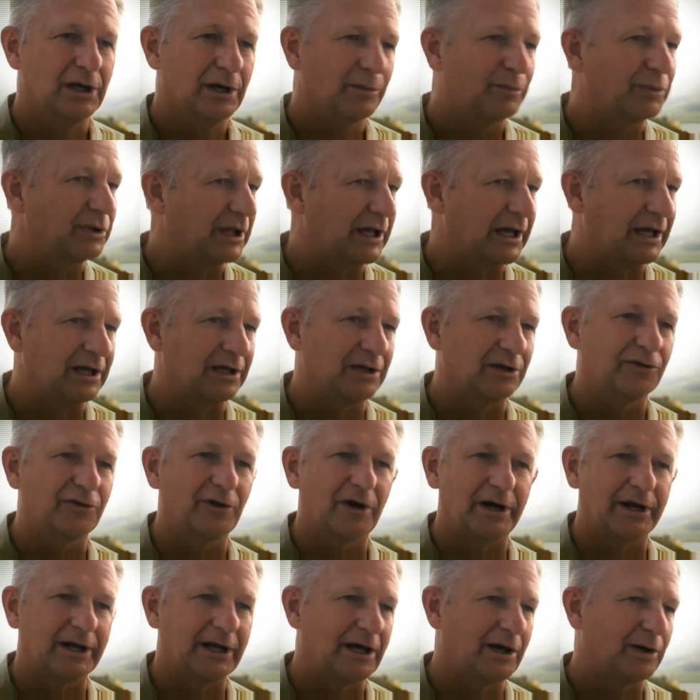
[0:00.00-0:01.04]
planned,
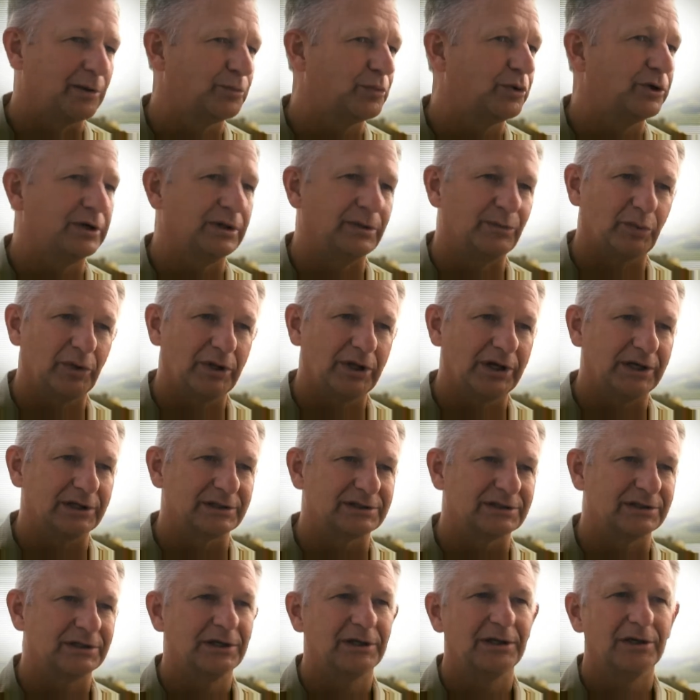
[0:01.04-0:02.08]
thought out, put in
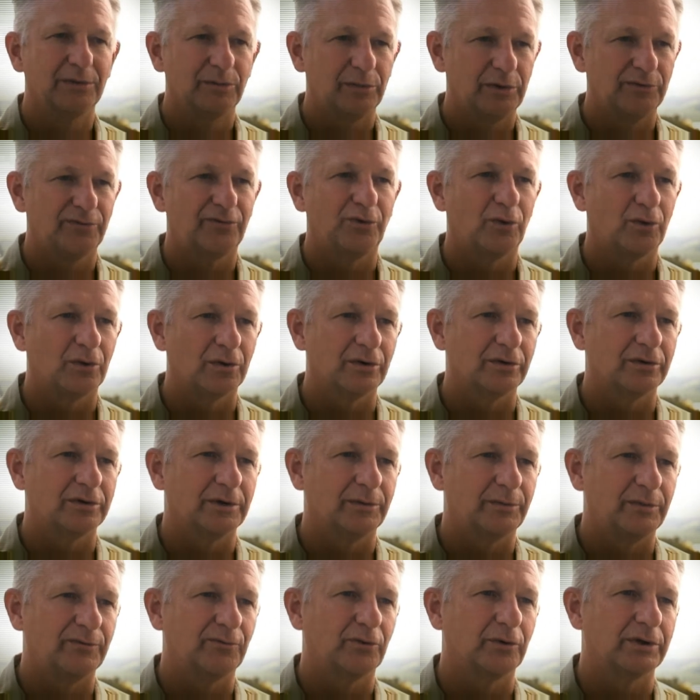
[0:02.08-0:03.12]
place before
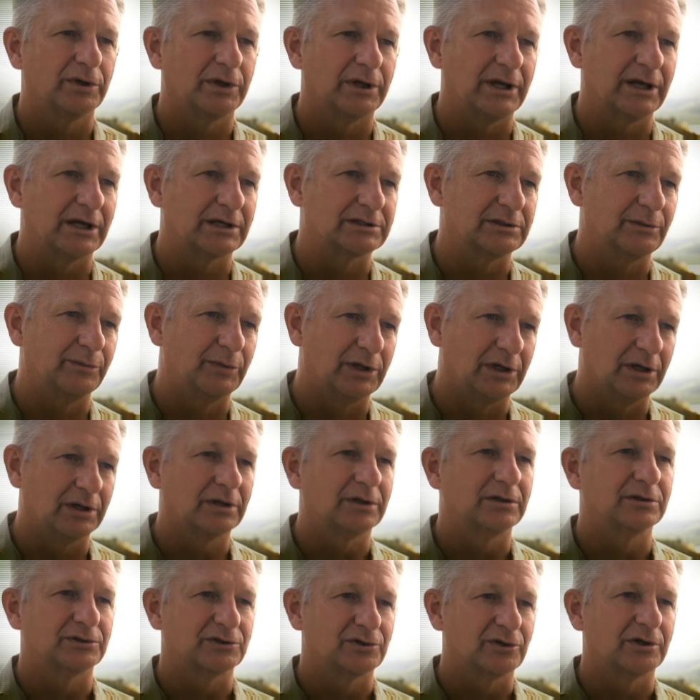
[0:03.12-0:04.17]
you can actually begin
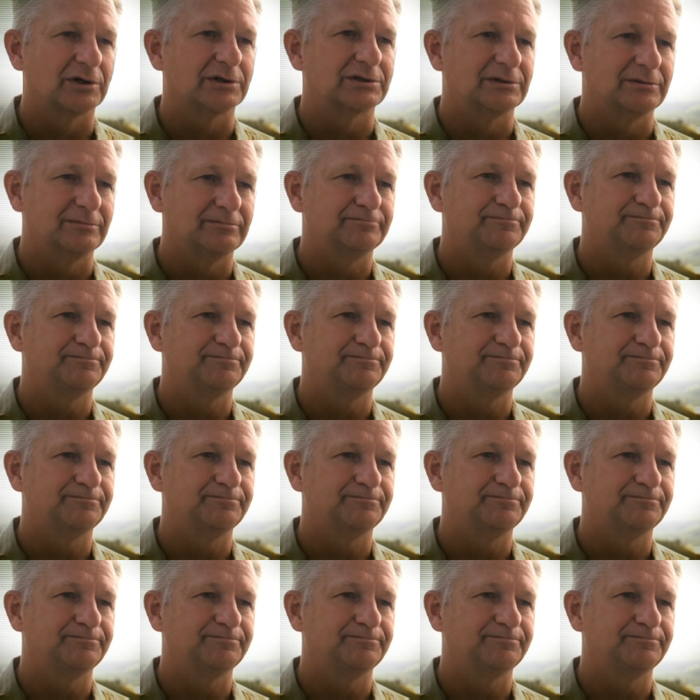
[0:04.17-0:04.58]
construction.